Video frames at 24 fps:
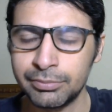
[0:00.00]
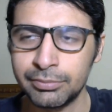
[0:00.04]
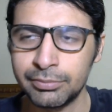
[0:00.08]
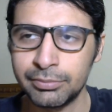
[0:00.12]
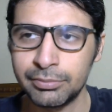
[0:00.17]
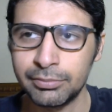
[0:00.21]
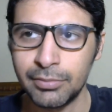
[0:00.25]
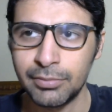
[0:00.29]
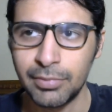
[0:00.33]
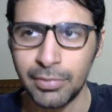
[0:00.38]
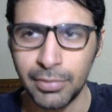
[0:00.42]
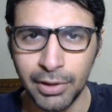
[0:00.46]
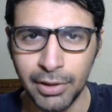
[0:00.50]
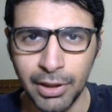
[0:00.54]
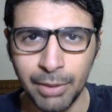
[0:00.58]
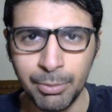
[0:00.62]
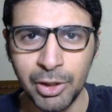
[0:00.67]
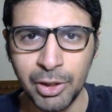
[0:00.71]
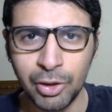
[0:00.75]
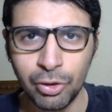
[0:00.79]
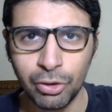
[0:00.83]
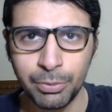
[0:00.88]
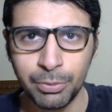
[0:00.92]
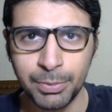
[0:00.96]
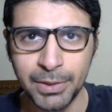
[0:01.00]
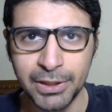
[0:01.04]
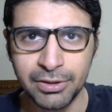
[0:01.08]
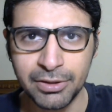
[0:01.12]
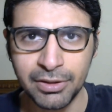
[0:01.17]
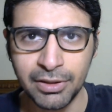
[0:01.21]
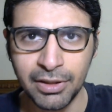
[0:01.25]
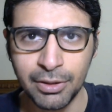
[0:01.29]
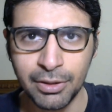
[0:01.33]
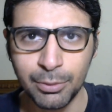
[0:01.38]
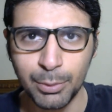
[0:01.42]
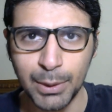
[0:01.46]
some introspection
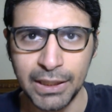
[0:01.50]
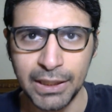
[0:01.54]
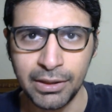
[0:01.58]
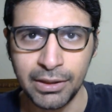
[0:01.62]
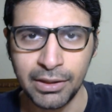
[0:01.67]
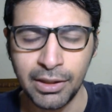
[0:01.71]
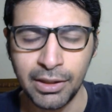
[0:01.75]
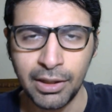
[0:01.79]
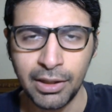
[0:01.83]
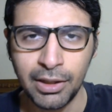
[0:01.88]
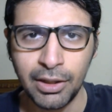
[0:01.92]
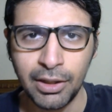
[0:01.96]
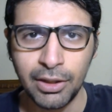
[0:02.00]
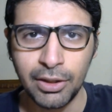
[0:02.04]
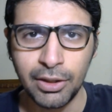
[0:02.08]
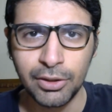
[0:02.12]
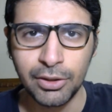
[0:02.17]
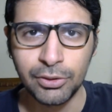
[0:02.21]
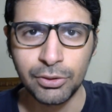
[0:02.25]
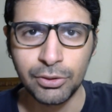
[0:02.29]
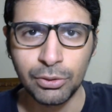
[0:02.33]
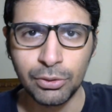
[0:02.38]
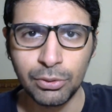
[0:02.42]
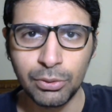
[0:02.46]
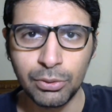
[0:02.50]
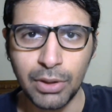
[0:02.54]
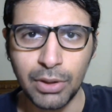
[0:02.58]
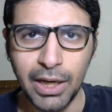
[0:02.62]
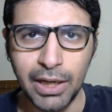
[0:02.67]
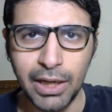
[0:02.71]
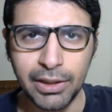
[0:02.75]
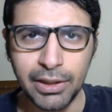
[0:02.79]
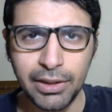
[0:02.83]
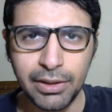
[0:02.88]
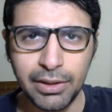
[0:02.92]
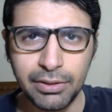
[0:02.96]
as well. So
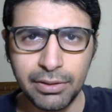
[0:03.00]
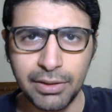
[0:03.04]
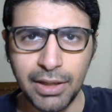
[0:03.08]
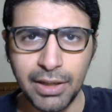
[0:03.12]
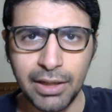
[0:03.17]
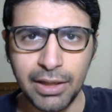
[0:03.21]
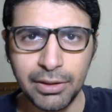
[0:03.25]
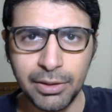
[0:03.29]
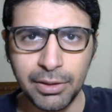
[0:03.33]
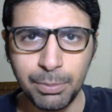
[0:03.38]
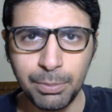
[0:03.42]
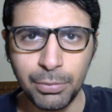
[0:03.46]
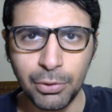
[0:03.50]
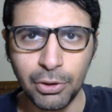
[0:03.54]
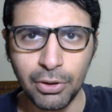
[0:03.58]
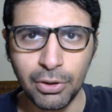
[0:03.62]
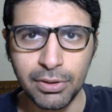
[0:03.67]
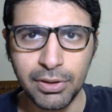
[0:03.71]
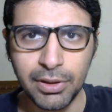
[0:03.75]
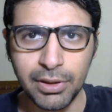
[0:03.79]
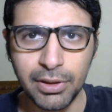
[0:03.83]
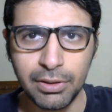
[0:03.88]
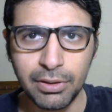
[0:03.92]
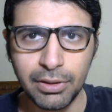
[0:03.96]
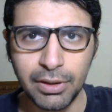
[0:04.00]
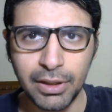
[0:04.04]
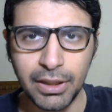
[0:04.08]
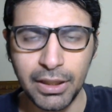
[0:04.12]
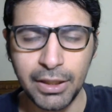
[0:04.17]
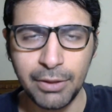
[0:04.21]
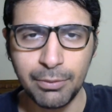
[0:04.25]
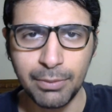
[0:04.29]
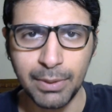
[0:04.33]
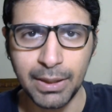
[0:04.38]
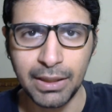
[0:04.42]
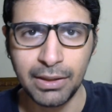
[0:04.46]
understand the process really
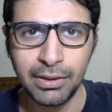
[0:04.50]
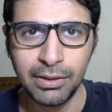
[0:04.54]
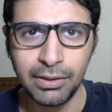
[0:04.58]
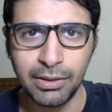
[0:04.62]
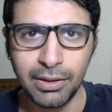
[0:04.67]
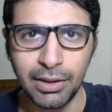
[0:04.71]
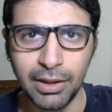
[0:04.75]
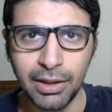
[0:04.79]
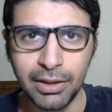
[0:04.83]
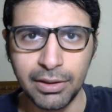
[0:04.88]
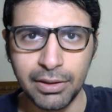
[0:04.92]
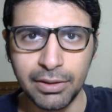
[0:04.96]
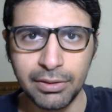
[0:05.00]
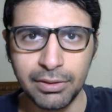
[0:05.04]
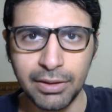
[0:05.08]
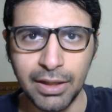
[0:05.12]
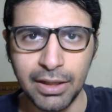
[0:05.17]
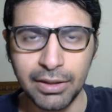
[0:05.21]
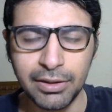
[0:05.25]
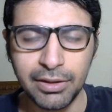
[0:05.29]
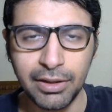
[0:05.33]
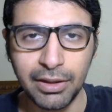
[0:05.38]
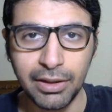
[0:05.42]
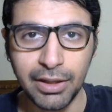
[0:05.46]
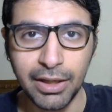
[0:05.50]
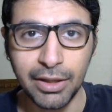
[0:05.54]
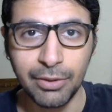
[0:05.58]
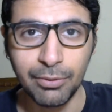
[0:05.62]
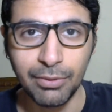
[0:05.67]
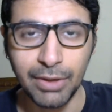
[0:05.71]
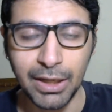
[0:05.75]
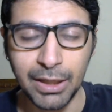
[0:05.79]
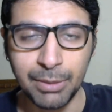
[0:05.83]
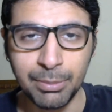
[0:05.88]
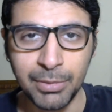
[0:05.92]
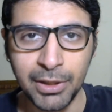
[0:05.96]
well, understand the
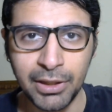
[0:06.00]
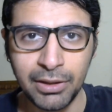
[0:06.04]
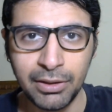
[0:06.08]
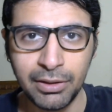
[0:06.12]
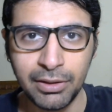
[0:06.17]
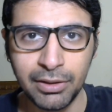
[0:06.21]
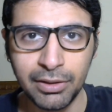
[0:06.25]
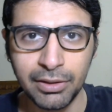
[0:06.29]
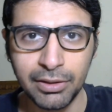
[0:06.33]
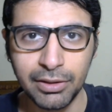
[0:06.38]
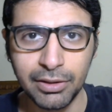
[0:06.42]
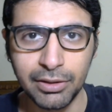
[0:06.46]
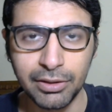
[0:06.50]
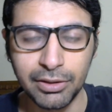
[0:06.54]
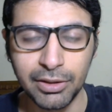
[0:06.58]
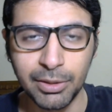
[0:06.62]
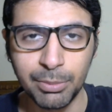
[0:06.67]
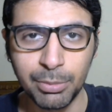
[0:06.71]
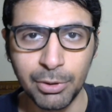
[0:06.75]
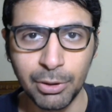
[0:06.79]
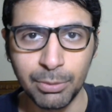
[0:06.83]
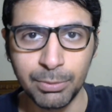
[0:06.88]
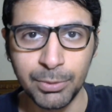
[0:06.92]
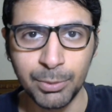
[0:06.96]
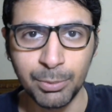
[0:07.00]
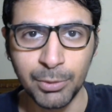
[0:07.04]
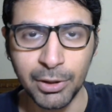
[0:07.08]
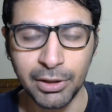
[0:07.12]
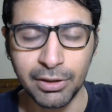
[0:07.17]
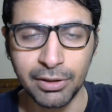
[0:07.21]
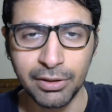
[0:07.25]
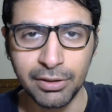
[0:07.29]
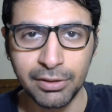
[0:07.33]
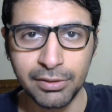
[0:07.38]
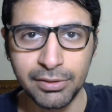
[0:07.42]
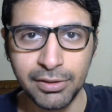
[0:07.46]
environment the problem
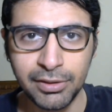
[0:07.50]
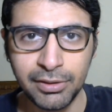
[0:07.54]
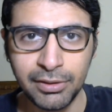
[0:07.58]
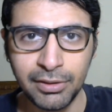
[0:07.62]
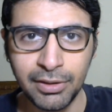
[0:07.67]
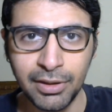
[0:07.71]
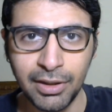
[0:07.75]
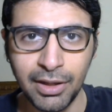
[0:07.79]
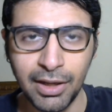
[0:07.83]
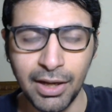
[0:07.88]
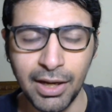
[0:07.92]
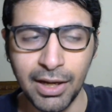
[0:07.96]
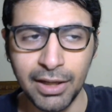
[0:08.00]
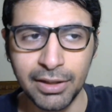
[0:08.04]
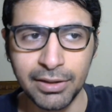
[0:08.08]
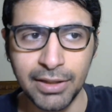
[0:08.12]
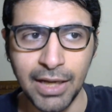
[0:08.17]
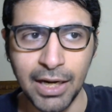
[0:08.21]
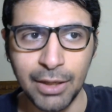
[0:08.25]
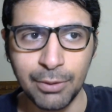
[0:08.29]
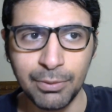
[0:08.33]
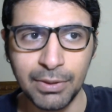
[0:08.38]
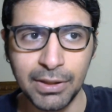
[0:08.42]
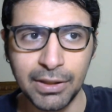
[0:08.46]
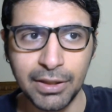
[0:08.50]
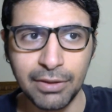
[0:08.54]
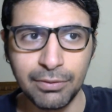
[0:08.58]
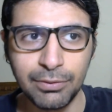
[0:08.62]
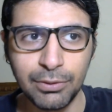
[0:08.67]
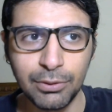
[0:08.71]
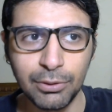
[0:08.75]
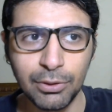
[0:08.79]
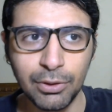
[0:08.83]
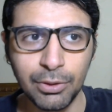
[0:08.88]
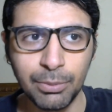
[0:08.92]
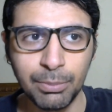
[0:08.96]
occurs in, and that will give
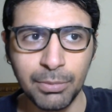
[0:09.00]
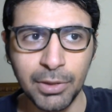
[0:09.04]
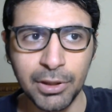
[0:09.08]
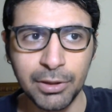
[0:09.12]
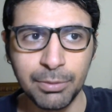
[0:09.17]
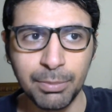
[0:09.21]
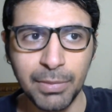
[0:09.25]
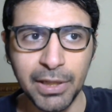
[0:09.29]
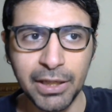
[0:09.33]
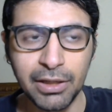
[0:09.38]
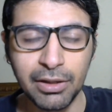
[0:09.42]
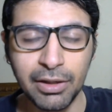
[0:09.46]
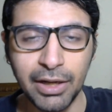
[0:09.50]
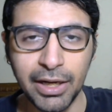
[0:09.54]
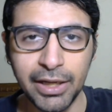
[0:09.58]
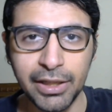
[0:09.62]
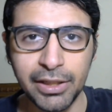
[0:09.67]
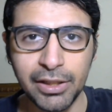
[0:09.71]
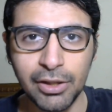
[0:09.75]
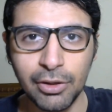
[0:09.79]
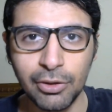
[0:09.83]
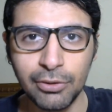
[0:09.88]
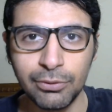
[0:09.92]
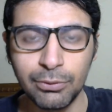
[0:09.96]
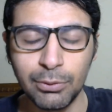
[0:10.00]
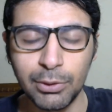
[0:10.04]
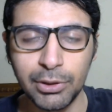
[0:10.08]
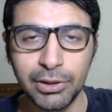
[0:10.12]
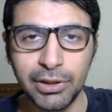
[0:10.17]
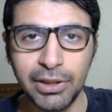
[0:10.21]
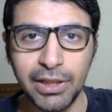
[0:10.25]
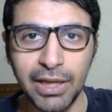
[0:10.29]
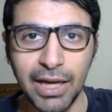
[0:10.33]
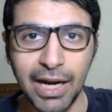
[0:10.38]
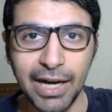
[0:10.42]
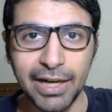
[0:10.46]
you a much better idea of what
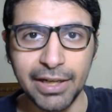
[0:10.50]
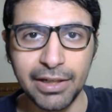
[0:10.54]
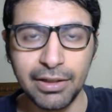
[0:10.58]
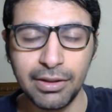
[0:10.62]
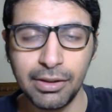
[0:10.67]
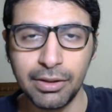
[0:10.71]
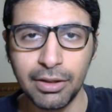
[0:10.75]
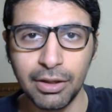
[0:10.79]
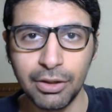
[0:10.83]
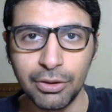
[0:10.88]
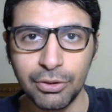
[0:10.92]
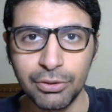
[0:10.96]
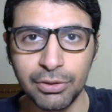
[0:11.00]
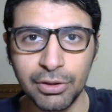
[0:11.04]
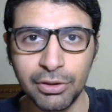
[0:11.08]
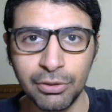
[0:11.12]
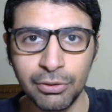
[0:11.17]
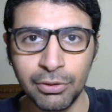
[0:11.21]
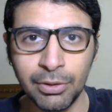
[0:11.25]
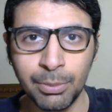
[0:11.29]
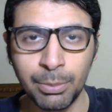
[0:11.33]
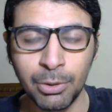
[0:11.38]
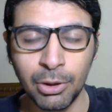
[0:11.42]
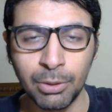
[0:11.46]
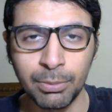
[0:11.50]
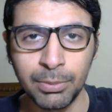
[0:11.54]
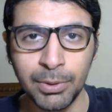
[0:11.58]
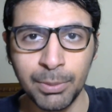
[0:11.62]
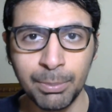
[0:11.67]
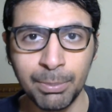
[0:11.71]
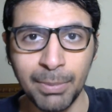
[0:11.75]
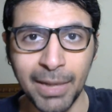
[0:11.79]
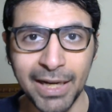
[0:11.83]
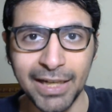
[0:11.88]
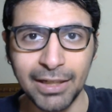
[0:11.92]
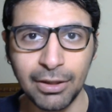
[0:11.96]
the ideal solution to the problem
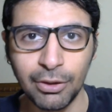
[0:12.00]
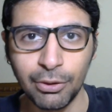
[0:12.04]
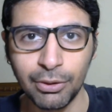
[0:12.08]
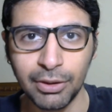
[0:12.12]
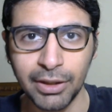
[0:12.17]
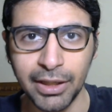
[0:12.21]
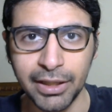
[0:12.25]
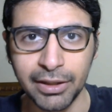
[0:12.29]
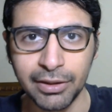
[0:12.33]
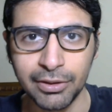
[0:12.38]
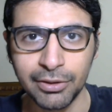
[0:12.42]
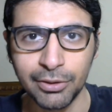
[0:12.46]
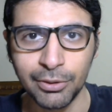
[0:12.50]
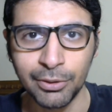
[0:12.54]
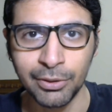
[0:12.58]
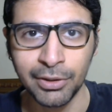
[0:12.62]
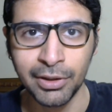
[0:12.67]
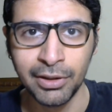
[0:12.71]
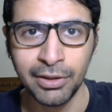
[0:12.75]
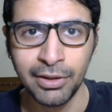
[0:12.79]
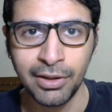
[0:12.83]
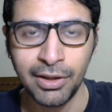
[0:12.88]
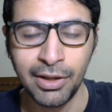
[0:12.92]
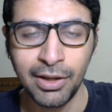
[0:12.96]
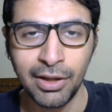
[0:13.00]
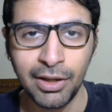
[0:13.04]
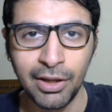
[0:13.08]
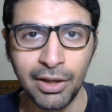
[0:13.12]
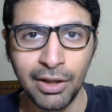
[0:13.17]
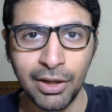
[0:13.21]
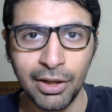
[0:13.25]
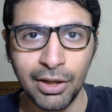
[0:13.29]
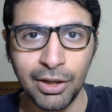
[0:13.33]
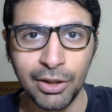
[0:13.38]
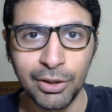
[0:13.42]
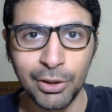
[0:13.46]
might look like. Okay,
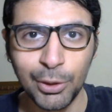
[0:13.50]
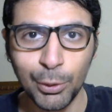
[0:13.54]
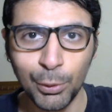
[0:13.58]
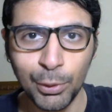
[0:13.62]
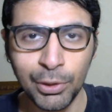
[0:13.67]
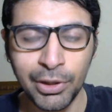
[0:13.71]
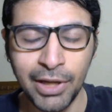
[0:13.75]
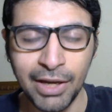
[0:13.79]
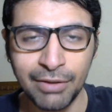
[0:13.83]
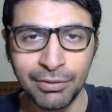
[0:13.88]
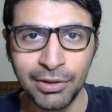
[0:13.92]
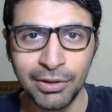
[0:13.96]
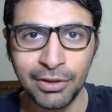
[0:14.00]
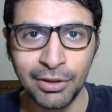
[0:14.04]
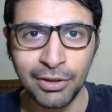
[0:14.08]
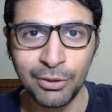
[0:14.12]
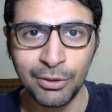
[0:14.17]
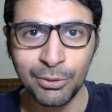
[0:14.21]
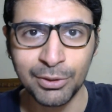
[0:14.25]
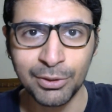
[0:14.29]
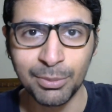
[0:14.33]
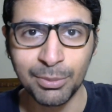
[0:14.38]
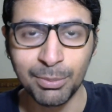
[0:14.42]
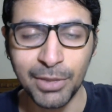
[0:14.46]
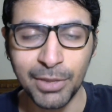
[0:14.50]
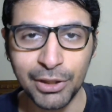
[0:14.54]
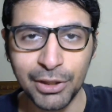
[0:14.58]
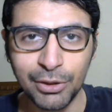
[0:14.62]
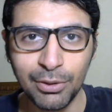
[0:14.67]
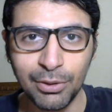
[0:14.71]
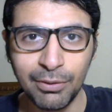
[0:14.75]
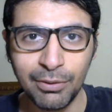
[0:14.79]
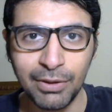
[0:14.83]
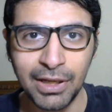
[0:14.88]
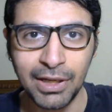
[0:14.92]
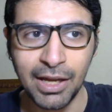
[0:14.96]
you won't have the solution, but you
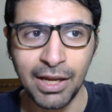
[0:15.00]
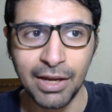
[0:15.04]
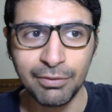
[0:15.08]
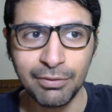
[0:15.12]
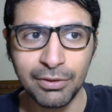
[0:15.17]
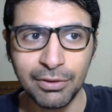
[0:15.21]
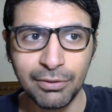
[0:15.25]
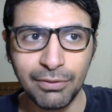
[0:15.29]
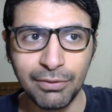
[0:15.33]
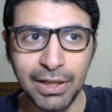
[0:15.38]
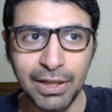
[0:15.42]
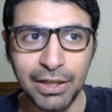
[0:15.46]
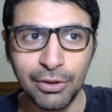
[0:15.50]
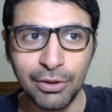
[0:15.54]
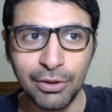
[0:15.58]
will have a very good